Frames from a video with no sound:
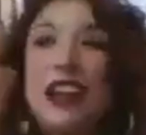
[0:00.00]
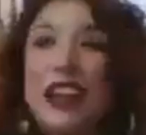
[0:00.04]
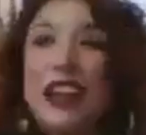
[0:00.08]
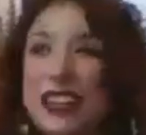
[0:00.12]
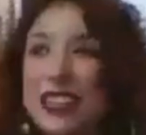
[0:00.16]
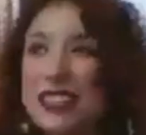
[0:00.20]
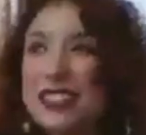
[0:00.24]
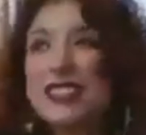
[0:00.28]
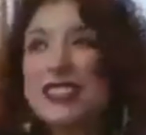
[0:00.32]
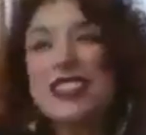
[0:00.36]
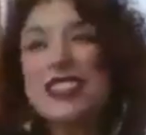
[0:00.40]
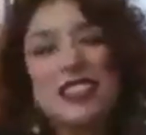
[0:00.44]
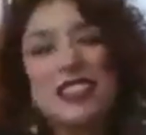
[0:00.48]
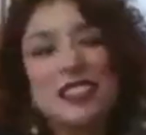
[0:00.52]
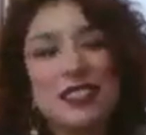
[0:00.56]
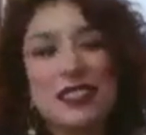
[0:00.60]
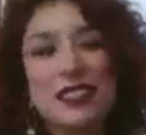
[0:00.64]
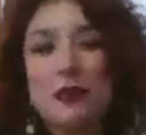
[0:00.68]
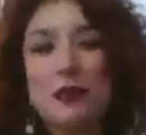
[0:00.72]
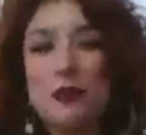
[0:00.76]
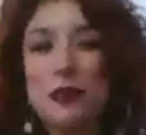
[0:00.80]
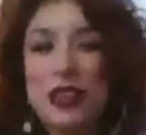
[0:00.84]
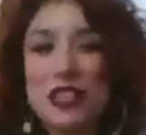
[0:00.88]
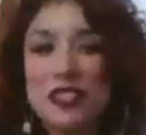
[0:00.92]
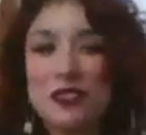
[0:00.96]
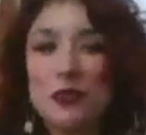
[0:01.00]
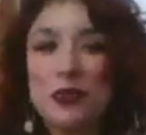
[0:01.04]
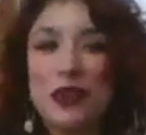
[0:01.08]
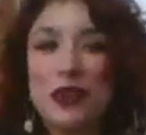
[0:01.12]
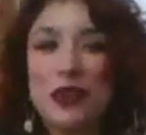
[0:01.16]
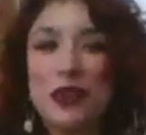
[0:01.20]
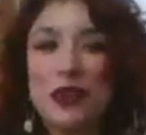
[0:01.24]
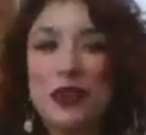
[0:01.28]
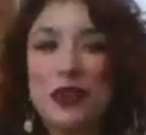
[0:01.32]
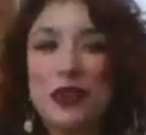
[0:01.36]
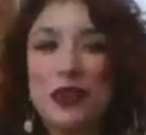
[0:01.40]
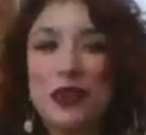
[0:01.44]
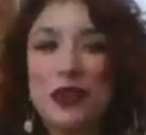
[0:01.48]
I guess that's the best
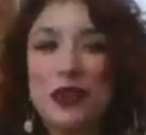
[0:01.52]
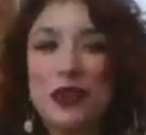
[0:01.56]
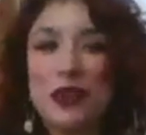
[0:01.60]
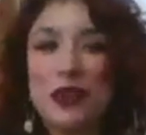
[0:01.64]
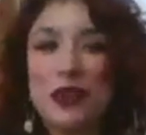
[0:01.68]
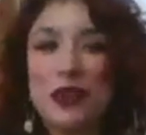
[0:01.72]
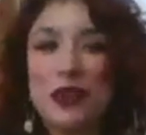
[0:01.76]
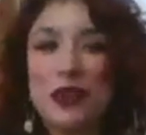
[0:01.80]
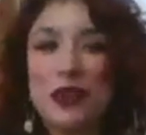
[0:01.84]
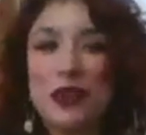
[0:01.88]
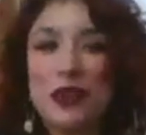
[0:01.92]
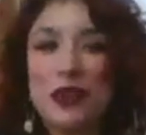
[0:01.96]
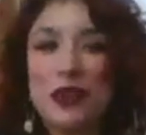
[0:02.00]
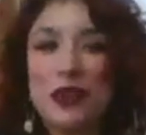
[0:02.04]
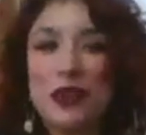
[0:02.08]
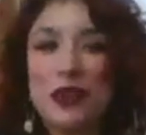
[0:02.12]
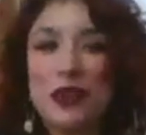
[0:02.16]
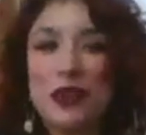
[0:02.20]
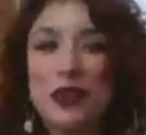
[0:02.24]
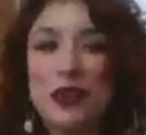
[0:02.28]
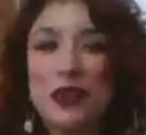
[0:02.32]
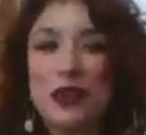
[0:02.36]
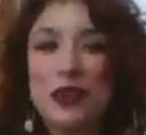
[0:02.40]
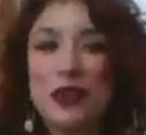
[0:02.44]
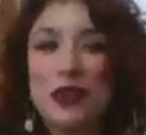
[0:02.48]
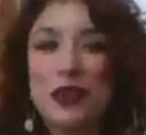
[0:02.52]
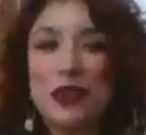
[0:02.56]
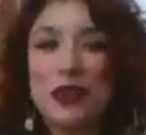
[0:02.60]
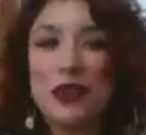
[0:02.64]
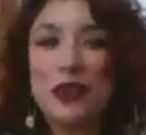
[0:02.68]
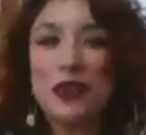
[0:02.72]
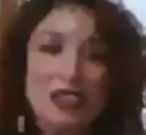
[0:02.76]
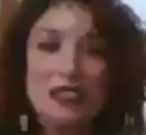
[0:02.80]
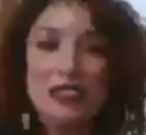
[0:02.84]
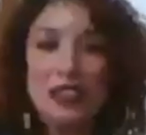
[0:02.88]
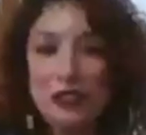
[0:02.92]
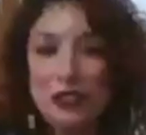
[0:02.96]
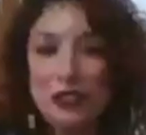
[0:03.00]
way I could essentially break
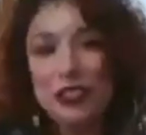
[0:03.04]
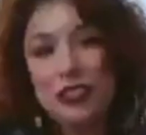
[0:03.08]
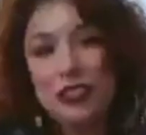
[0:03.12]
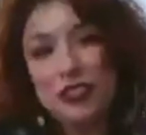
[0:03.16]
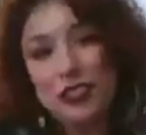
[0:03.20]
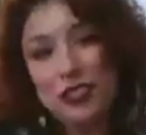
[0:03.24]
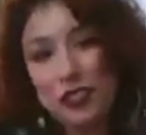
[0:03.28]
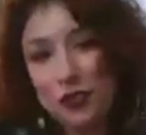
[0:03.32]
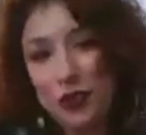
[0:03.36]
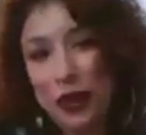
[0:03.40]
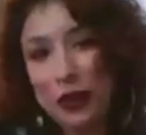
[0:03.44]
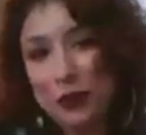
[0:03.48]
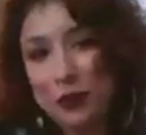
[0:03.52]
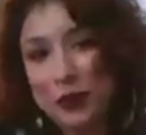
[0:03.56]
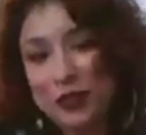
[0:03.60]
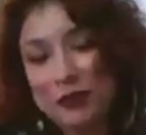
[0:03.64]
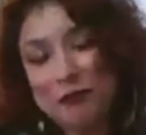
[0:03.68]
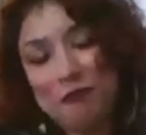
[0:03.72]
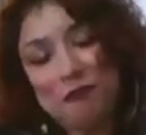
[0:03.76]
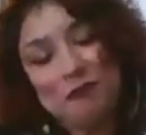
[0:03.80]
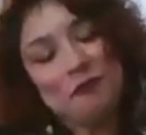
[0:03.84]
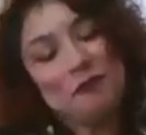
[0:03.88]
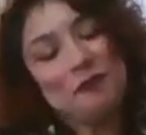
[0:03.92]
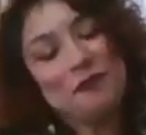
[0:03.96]
it down and describe it.